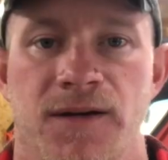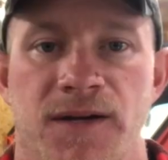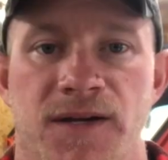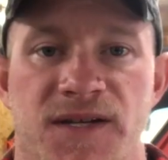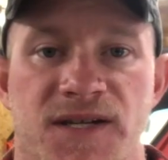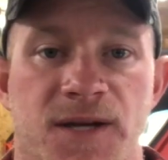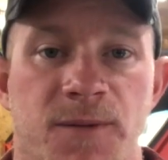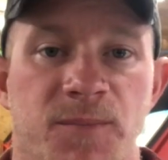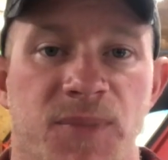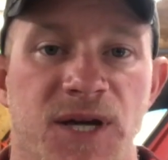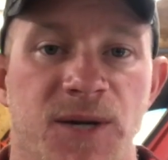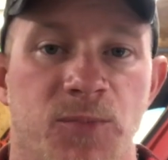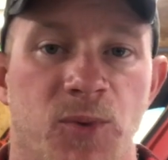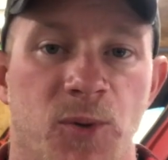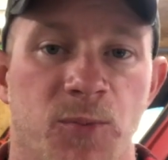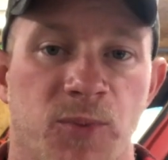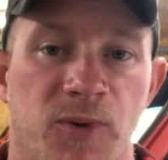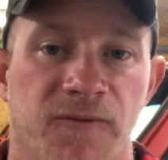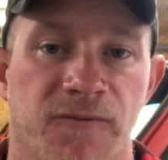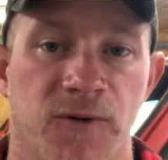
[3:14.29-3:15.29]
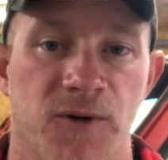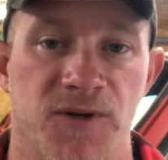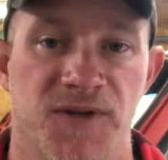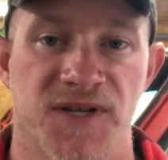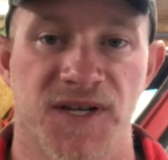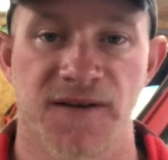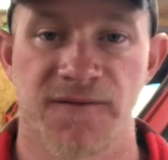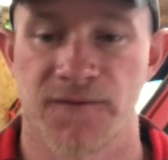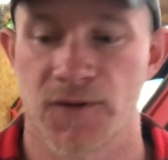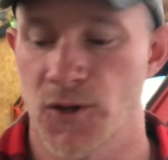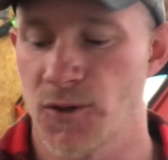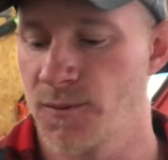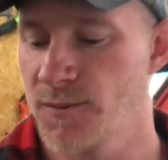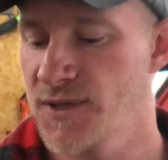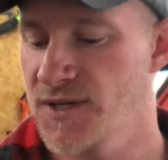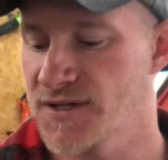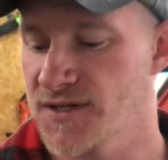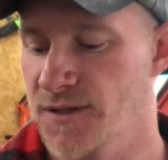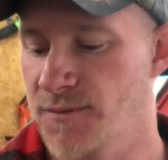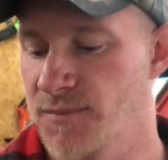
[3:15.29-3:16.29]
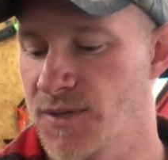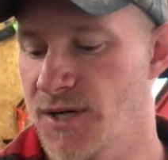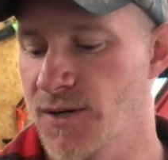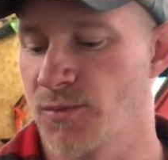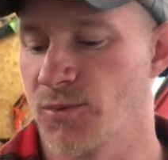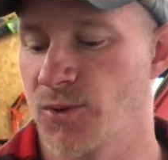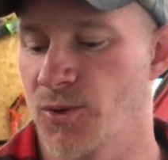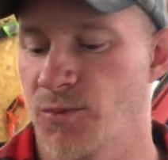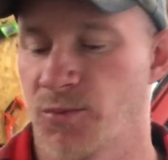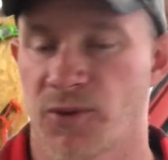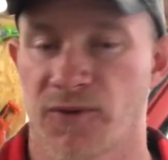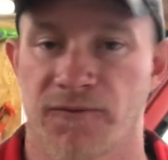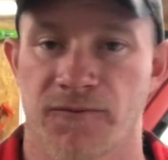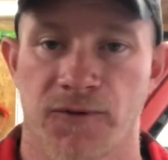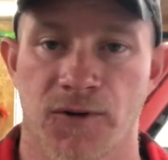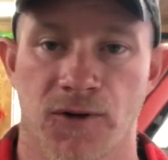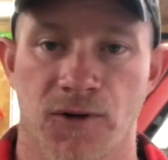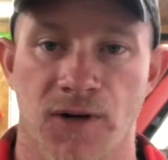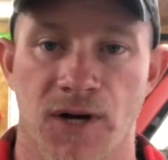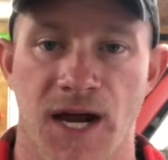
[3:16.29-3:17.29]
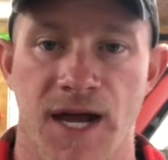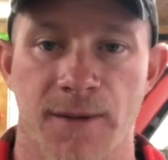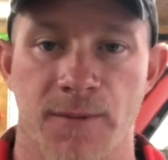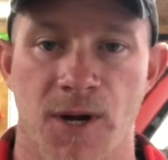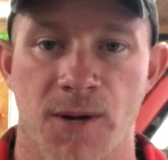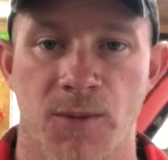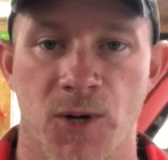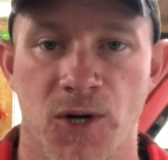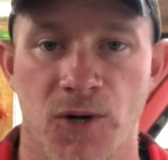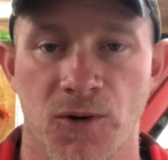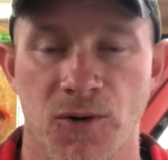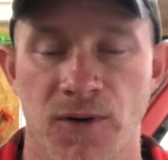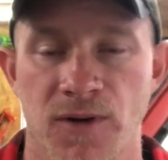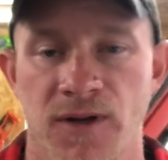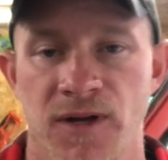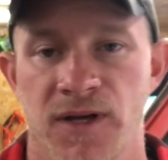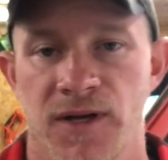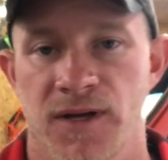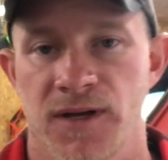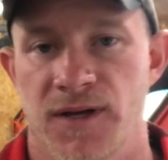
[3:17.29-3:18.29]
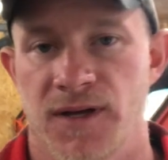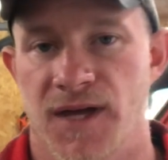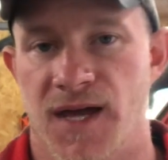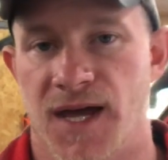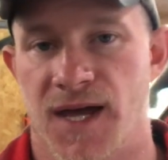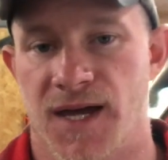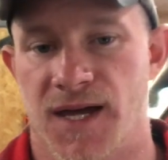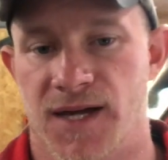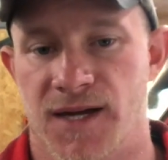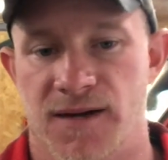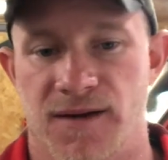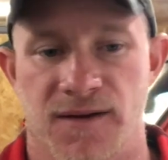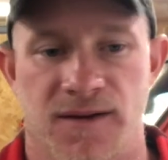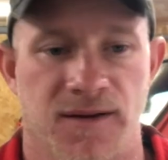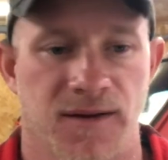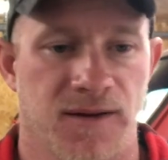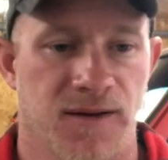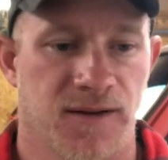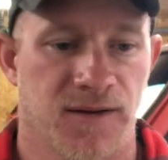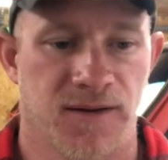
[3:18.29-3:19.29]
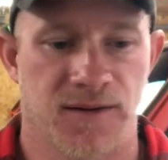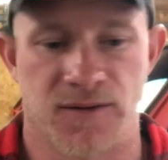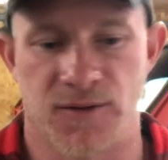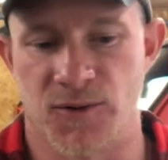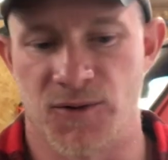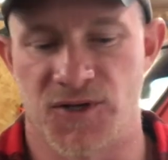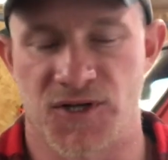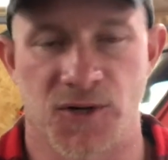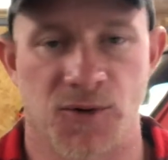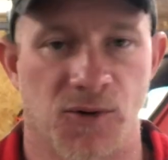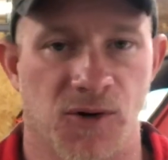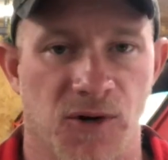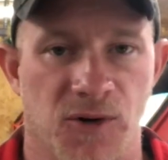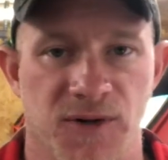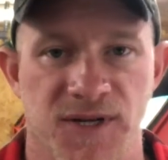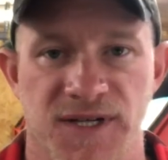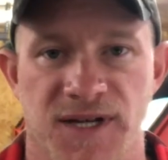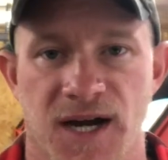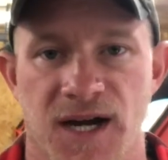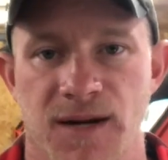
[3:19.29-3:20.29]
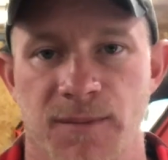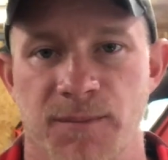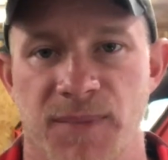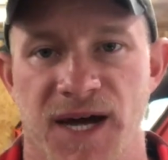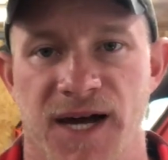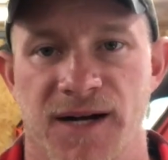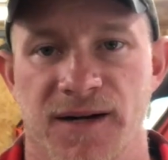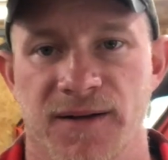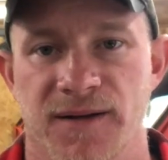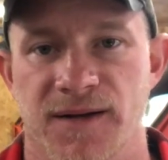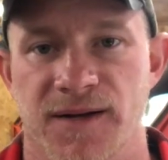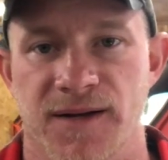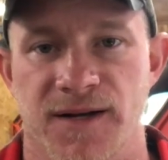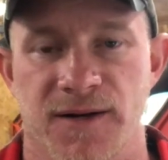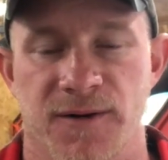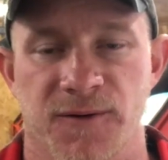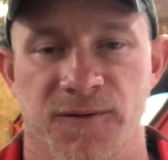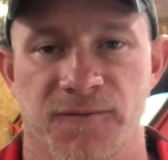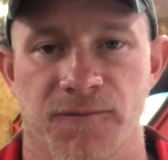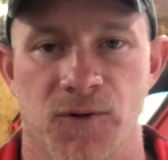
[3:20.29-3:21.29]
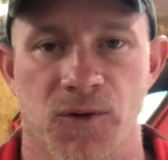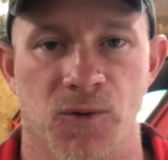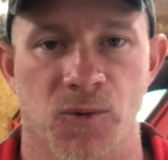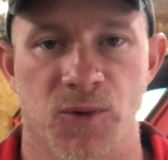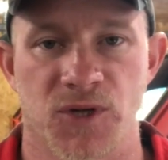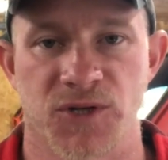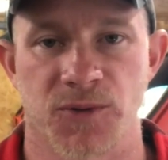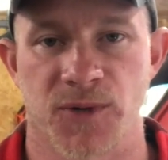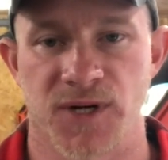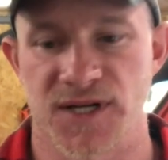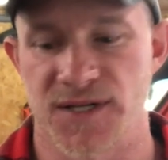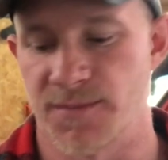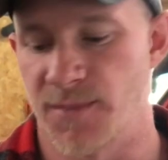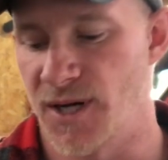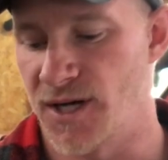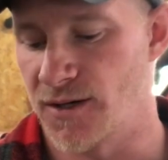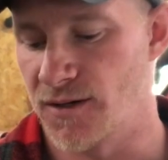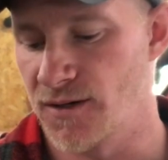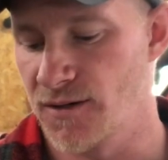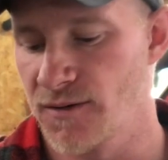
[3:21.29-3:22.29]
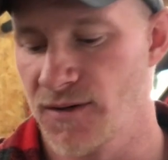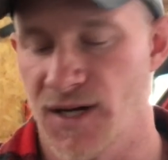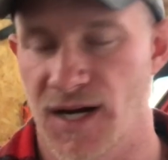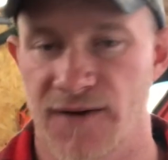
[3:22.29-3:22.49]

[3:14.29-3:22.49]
Some people prefer seafoam, some people prefer MMO, and those two are always kind of battling it out for which one is better.